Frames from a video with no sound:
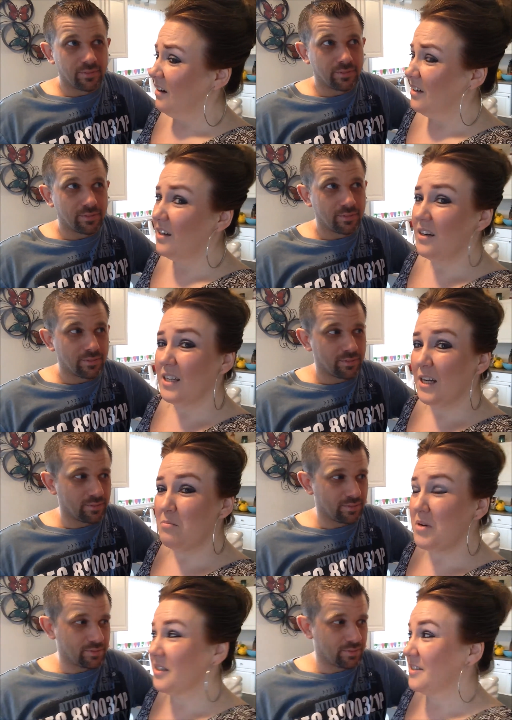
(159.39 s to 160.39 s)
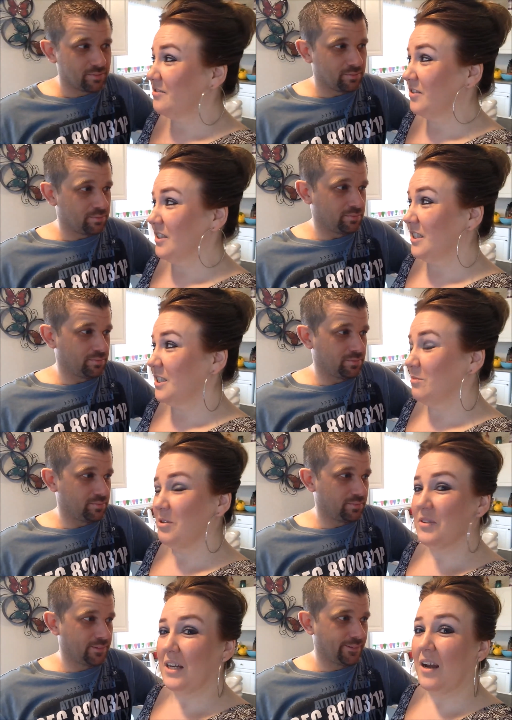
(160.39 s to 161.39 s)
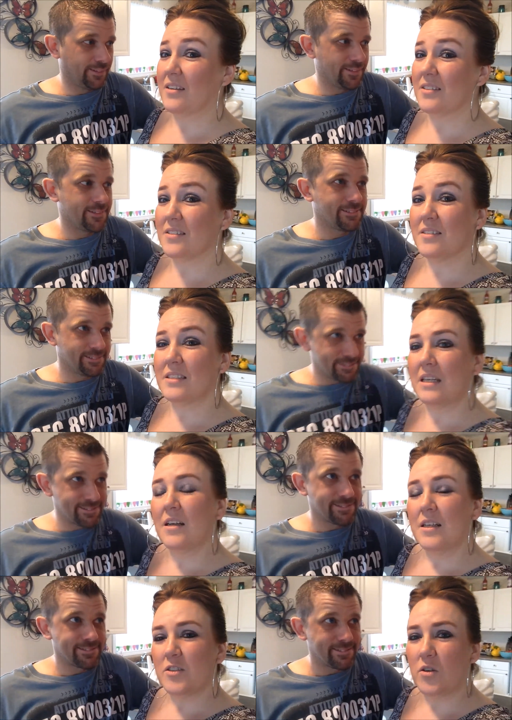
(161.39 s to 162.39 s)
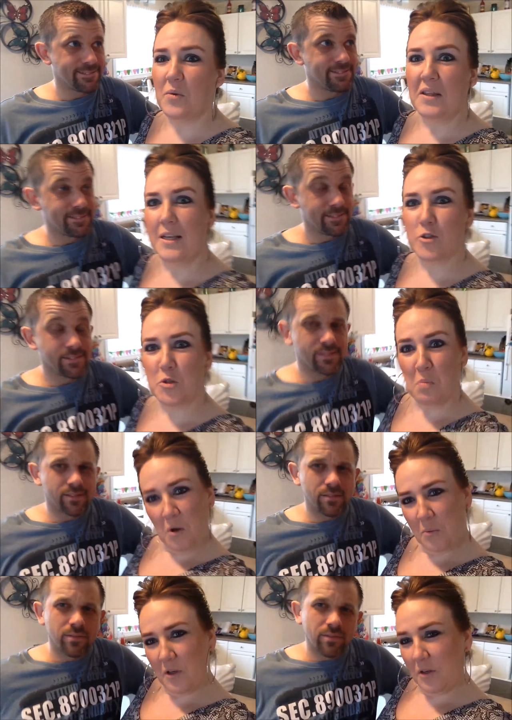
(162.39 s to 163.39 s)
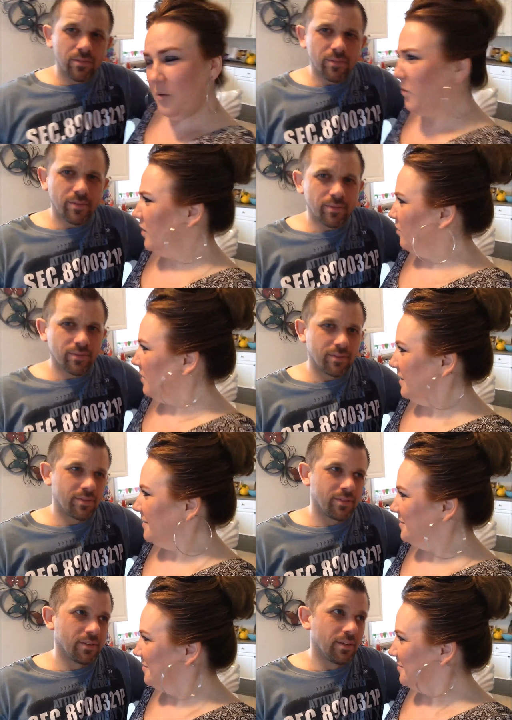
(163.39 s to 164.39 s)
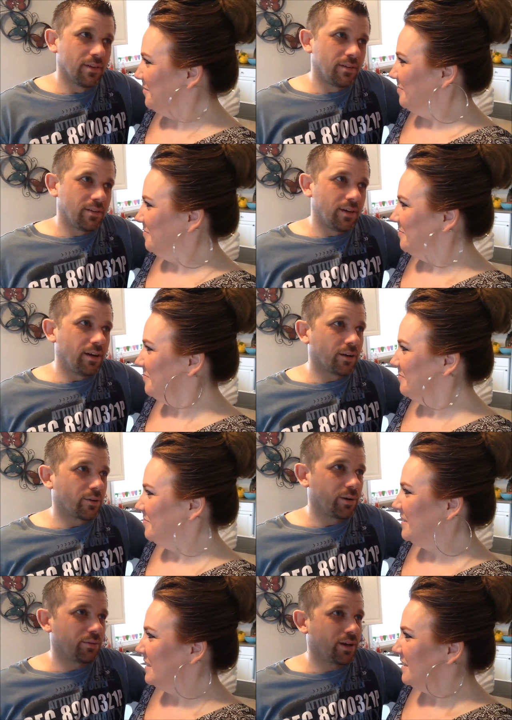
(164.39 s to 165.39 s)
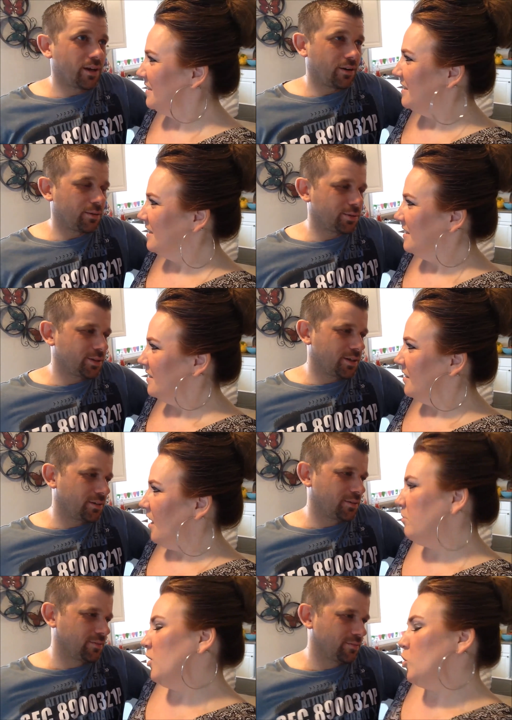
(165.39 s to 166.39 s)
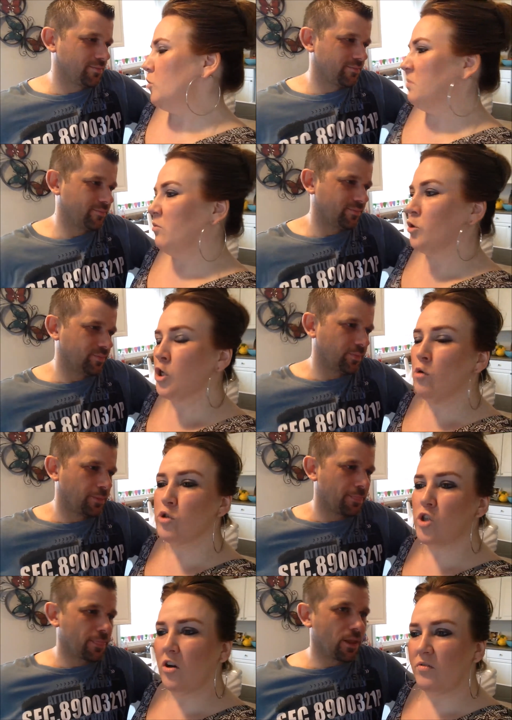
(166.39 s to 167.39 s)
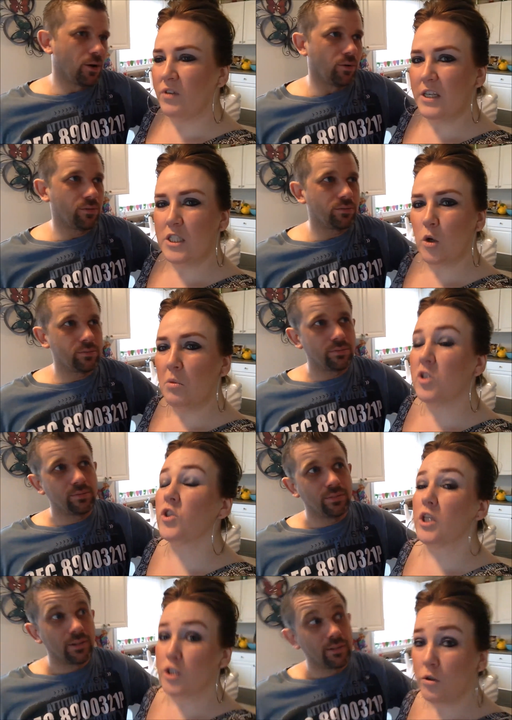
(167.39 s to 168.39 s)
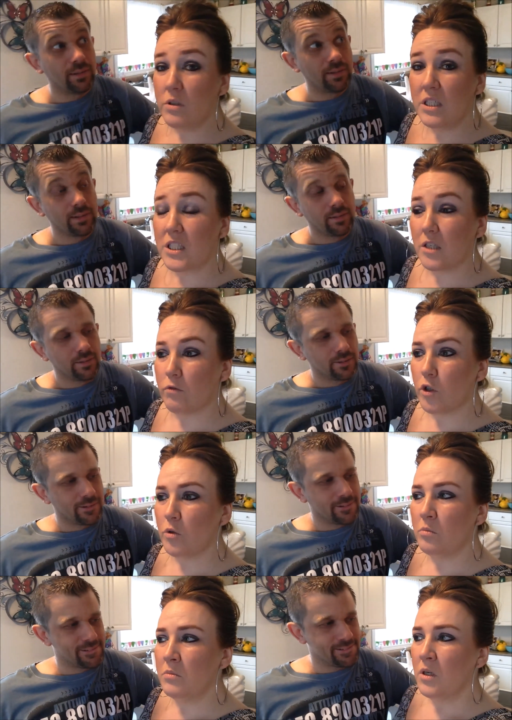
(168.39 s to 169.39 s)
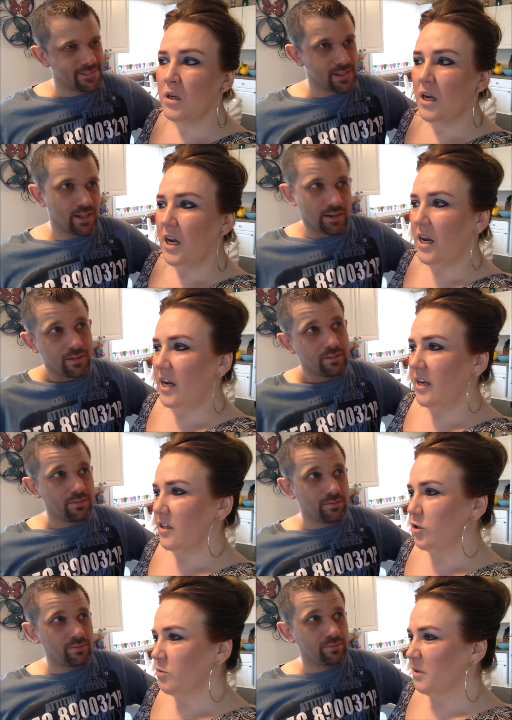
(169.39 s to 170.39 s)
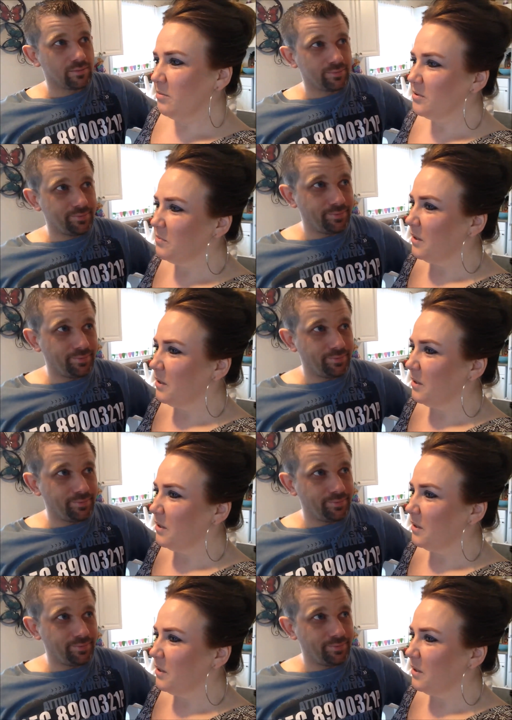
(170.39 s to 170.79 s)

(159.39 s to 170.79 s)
Speaker 1: I kind of got my mm. feelings mm. about that. So anyway, that's just my opinion. What do you think?
Speaker 2: Yeah, I agree with that 100%.
Speaker 1: I mean, you shouldn't be able to know suck no. face so much that you do need to get a room. Yeah. And you should be able to